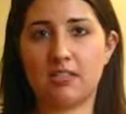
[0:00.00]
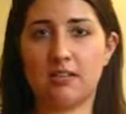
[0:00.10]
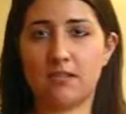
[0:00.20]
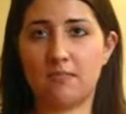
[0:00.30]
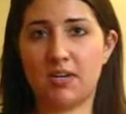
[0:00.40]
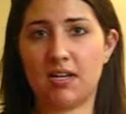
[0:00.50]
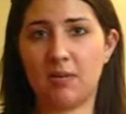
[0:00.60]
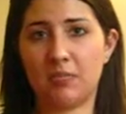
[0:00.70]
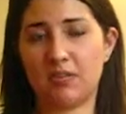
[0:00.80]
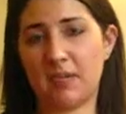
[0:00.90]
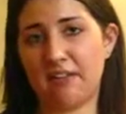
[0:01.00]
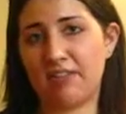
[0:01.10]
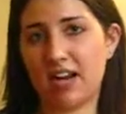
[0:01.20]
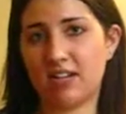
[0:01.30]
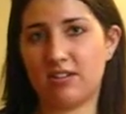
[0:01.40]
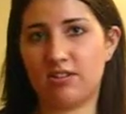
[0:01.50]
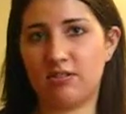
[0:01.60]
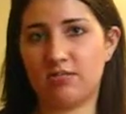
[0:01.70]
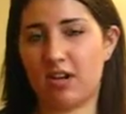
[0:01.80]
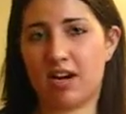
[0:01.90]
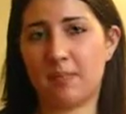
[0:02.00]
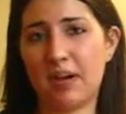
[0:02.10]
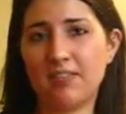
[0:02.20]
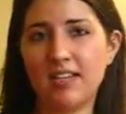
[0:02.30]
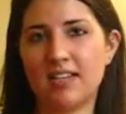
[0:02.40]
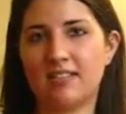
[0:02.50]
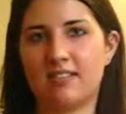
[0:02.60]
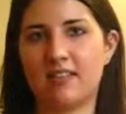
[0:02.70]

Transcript: to meet up with my friend to talk about this.